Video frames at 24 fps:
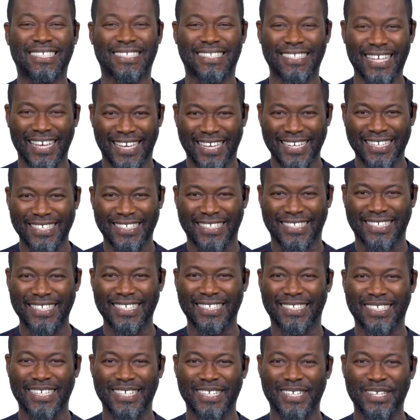second
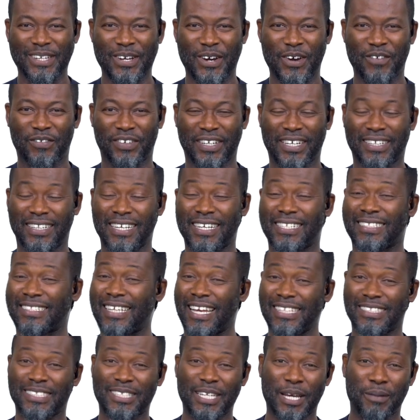season of another
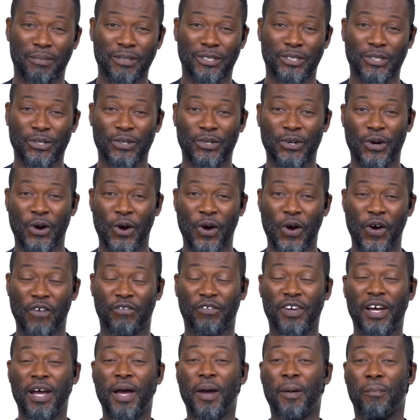exciting episode
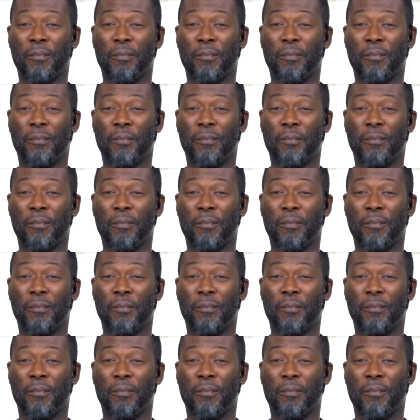of